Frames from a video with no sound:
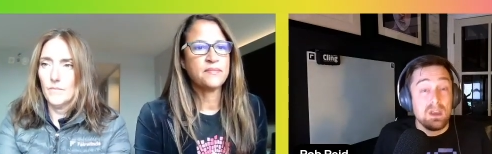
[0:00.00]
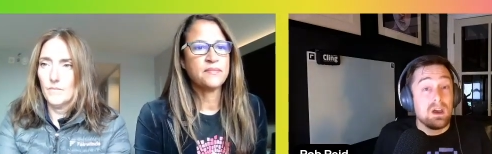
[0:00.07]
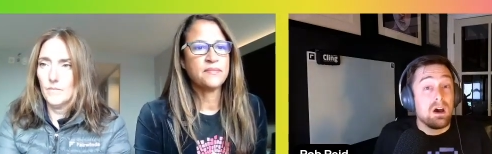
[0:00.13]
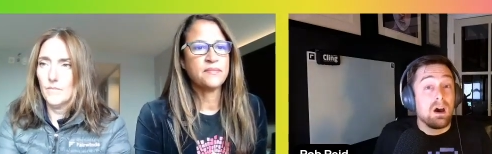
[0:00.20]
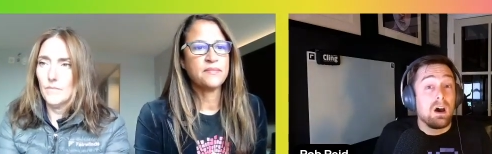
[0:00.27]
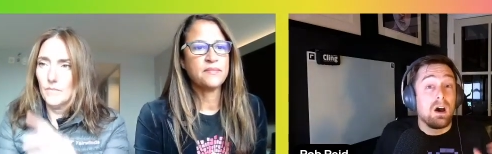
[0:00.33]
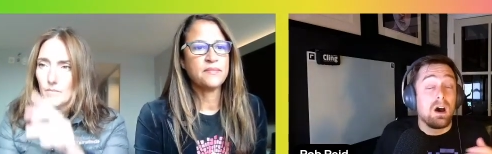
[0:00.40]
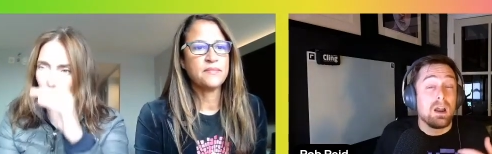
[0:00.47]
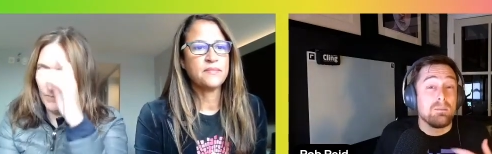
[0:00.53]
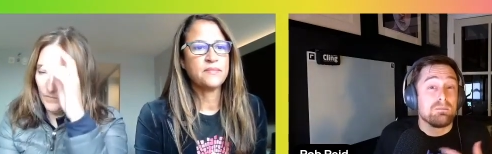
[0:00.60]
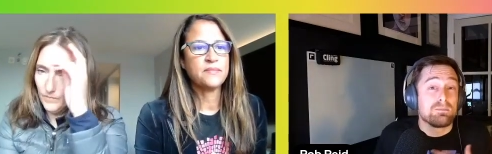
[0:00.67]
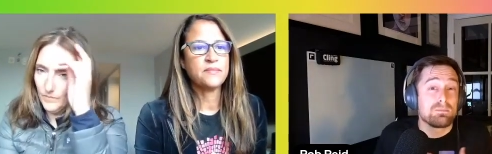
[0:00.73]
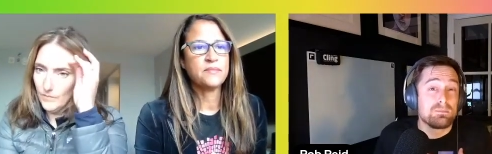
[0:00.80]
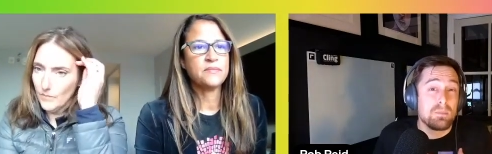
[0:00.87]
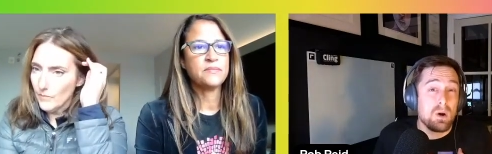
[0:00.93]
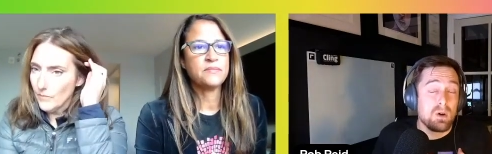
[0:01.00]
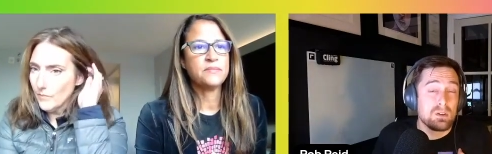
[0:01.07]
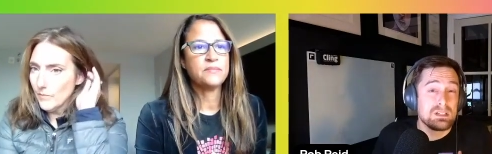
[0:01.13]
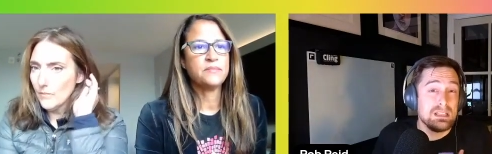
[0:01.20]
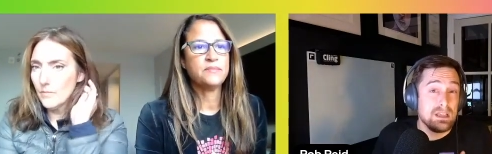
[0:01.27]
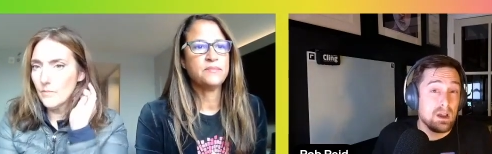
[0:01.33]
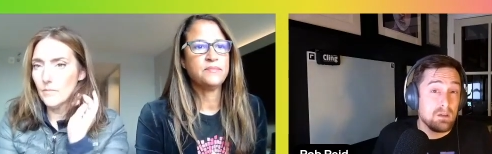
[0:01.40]
Speaker 1: I'm honestly,
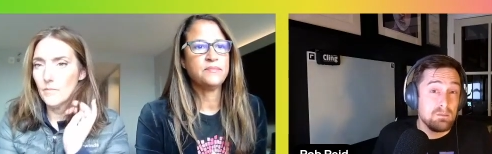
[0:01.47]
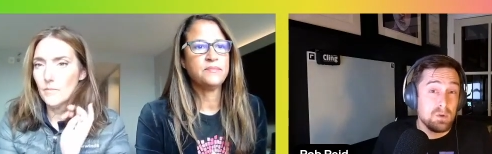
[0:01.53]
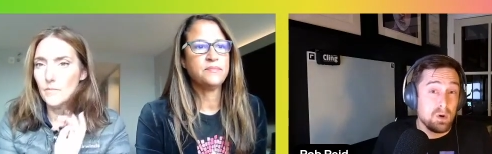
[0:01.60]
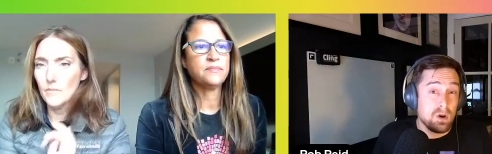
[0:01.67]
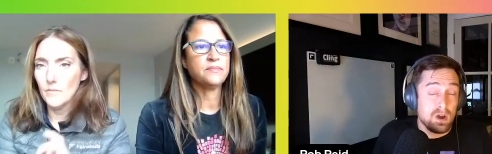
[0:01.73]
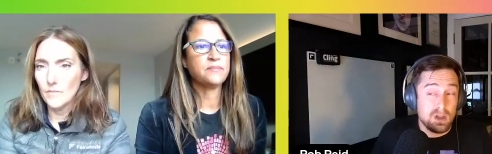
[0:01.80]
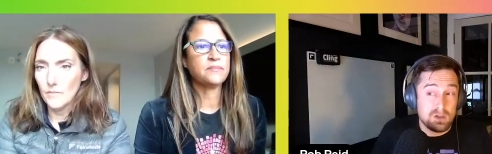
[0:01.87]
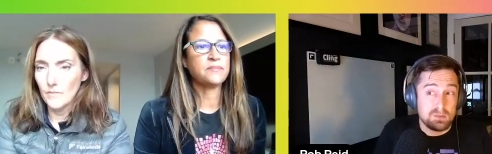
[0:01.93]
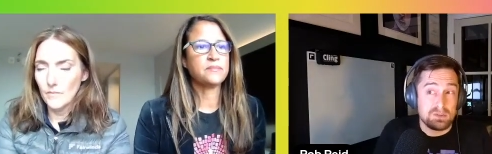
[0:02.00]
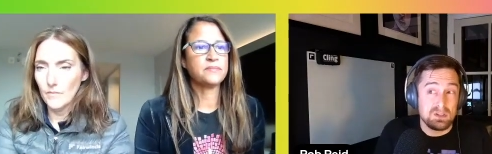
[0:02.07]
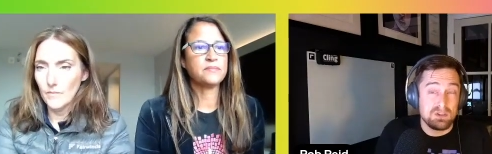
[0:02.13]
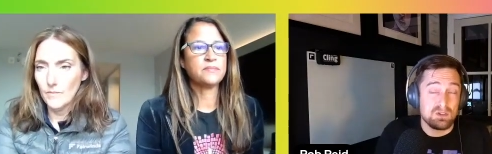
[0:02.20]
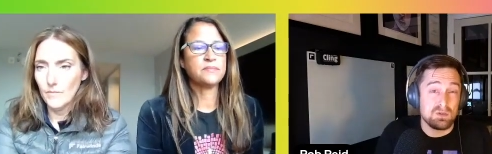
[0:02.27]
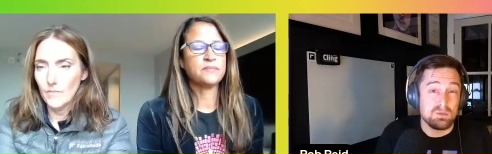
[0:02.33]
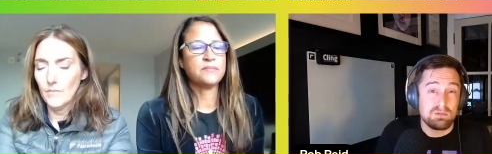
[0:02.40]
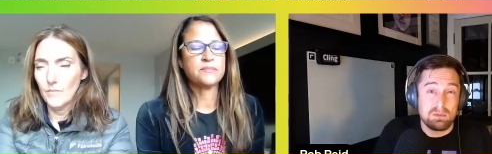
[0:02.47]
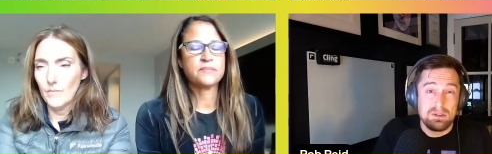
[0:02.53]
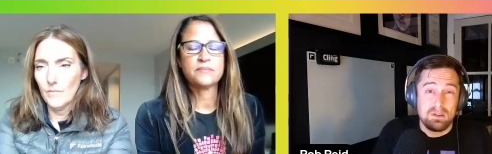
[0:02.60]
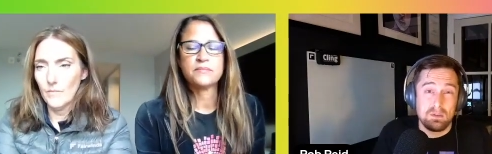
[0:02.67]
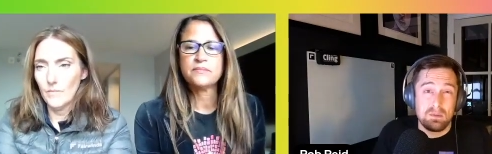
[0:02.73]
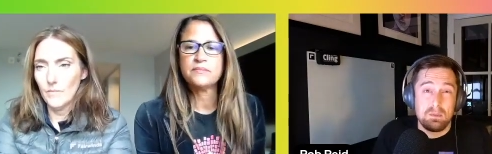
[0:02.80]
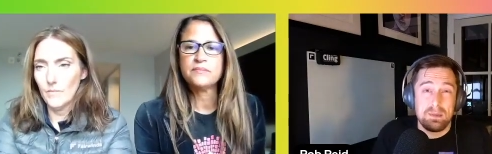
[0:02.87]
I'm not one hundred percent sure, probably not the
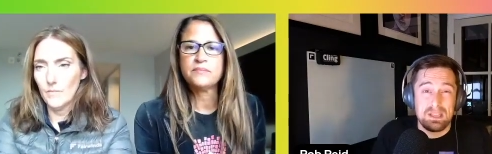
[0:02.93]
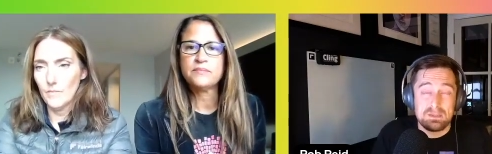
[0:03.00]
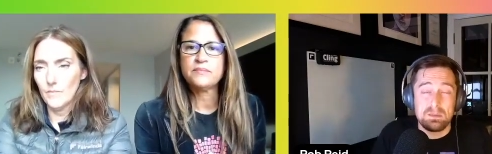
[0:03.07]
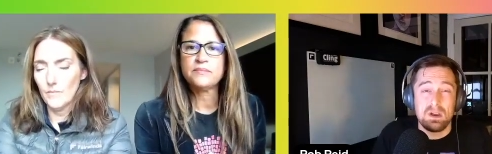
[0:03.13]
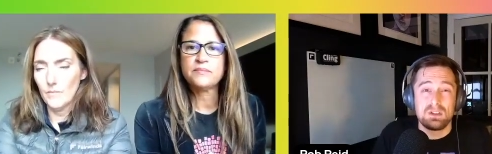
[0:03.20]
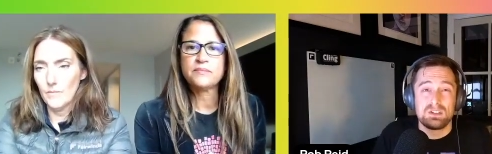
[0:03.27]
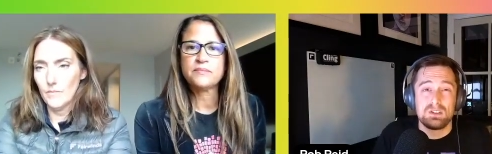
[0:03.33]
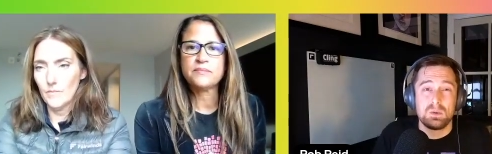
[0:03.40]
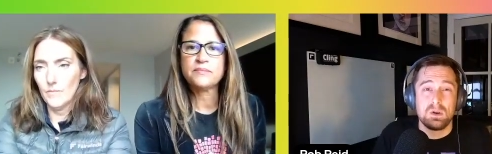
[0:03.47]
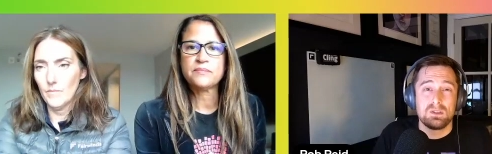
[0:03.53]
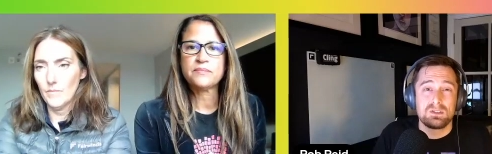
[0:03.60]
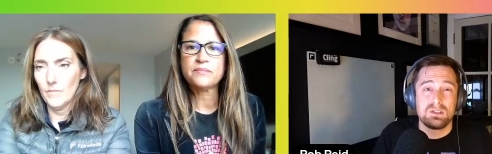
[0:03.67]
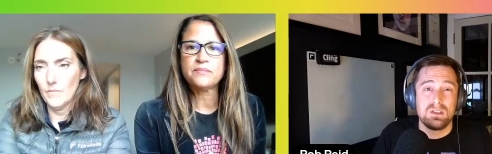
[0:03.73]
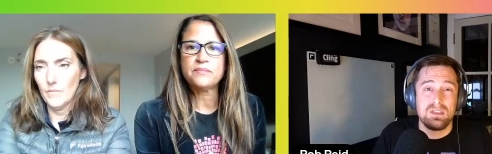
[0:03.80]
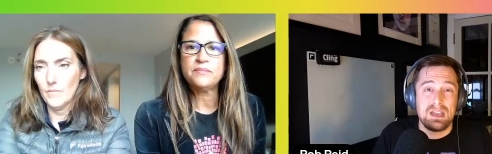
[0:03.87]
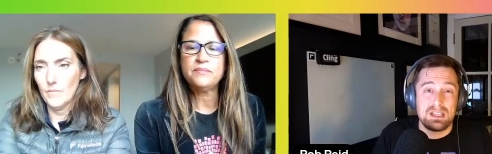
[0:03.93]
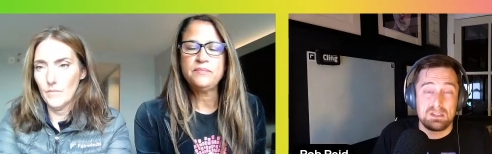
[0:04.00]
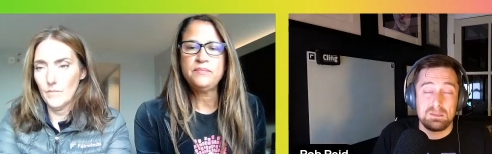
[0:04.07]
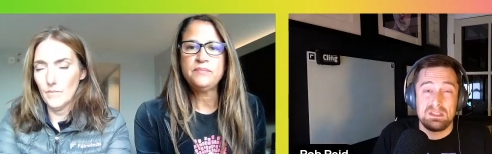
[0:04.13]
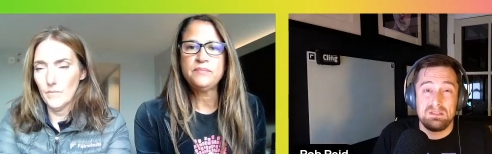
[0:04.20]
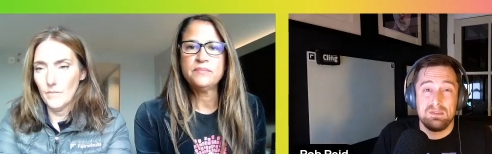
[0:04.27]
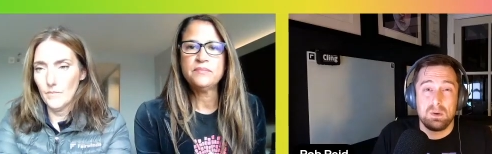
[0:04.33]
best person to answer that specific
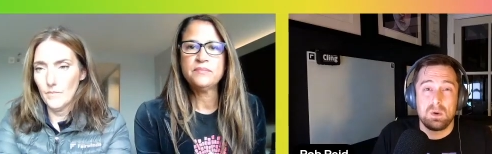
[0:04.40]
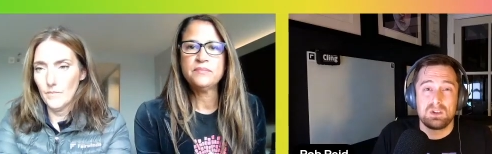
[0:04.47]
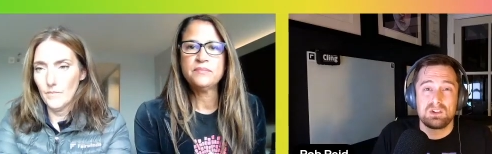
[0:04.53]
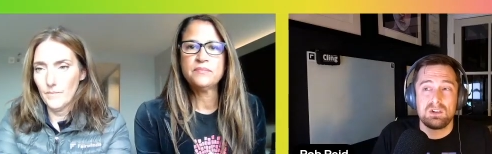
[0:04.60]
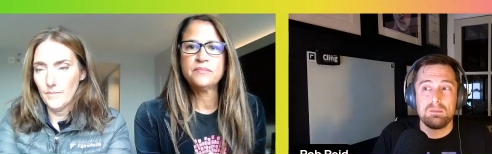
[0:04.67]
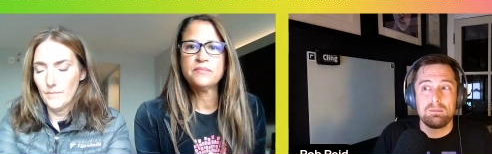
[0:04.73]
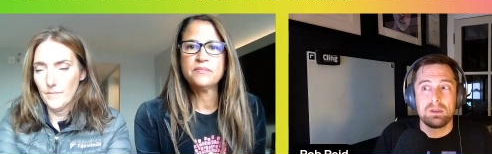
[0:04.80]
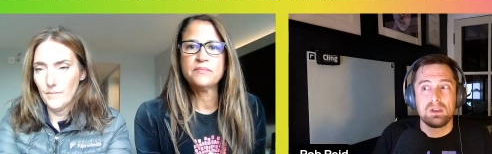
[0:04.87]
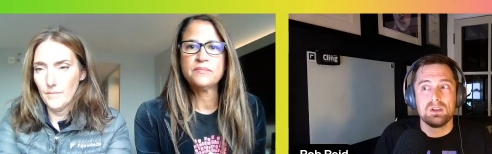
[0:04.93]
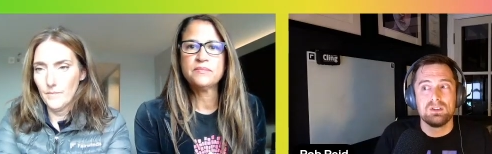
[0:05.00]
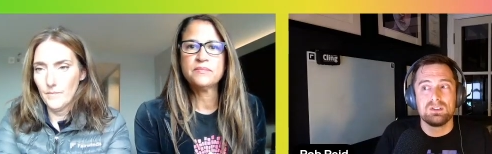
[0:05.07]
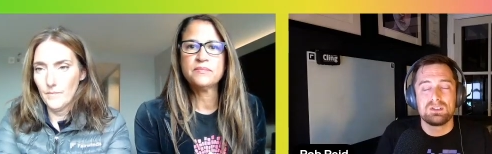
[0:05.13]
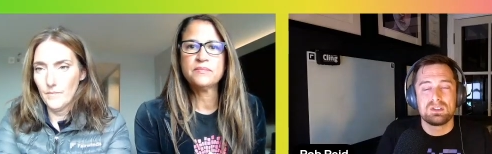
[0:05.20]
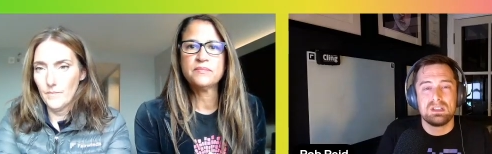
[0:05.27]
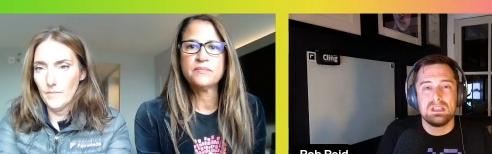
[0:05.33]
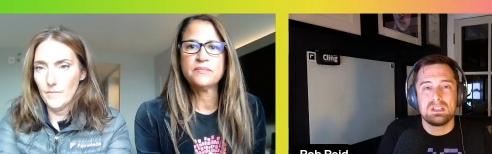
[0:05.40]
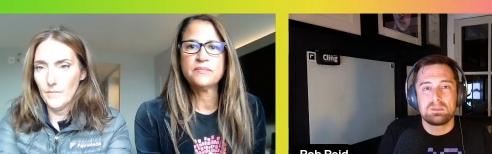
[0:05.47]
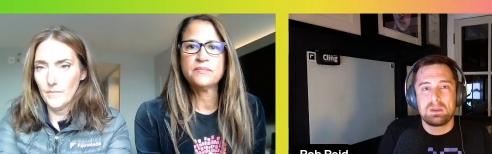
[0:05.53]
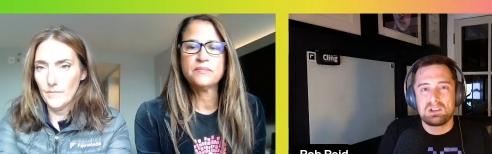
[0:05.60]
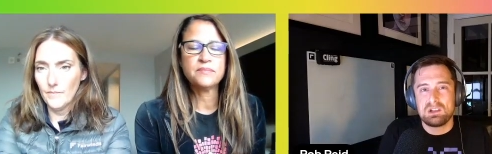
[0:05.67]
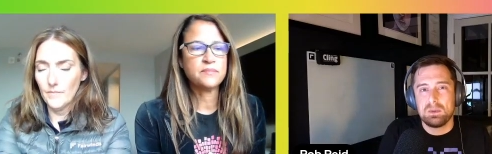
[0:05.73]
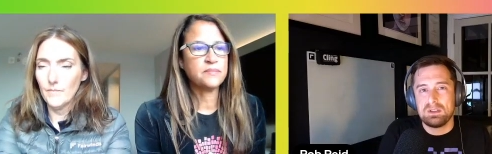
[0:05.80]
question, because especially when you
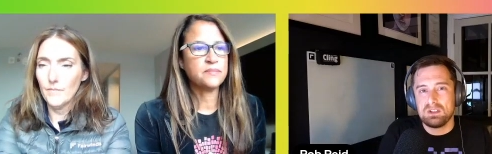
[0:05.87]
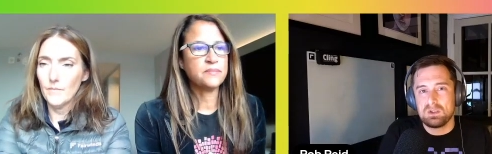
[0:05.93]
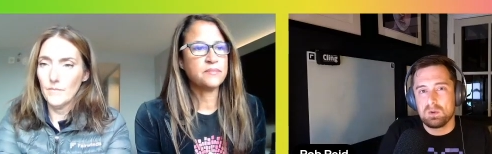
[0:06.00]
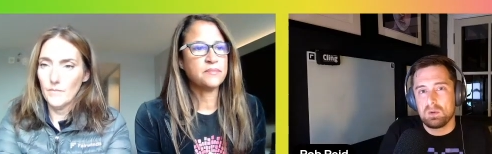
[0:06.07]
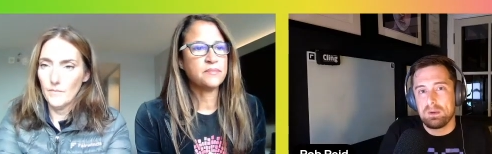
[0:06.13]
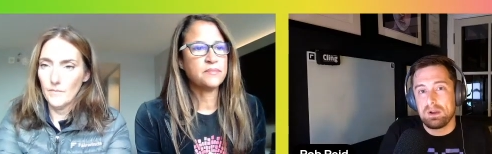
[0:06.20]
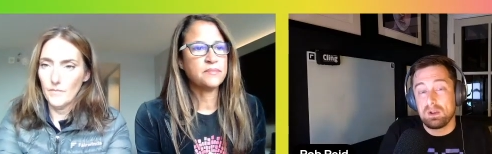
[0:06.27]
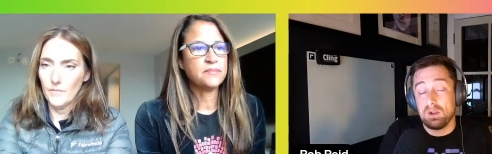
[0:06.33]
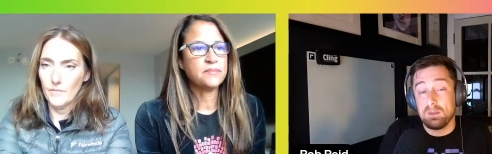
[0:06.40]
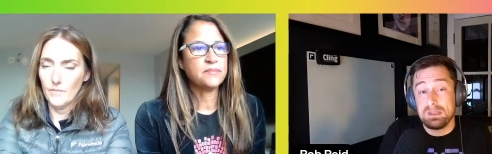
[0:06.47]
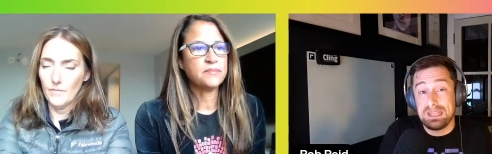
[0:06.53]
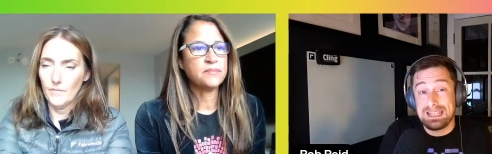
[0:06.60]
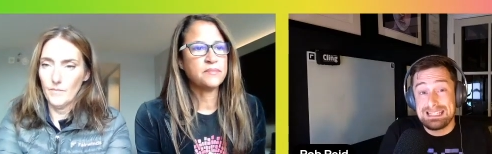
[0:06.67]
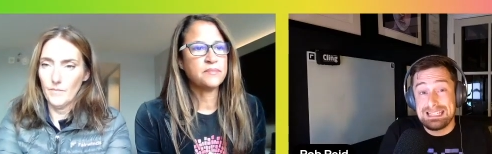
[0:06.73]
talk about Kubernetes